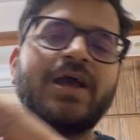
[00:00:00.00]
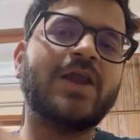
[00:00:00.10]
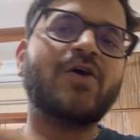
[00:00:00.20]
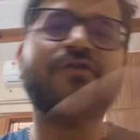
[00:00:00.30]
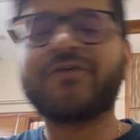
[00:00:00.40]

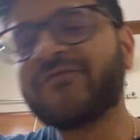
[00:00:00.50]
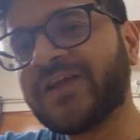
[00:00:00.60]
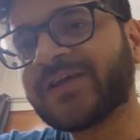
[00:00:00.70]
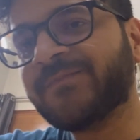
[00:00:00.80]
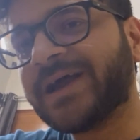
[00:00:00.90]
Hello everyone,
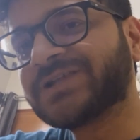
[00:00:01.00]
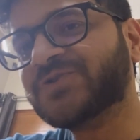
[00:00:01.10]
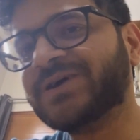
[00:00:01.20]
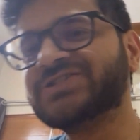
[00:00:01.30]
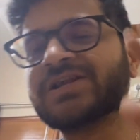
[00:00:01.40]
welcome back
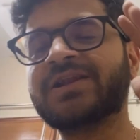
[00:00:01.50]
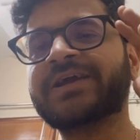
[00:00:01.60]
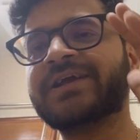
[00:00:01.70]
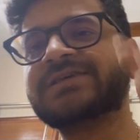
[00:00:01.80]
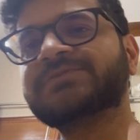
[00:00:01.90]
to my channel
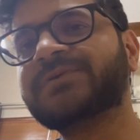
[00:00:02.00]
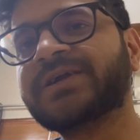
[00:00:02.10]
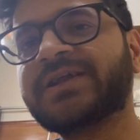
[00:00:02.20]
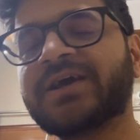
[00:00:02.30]
Gate Aspirant.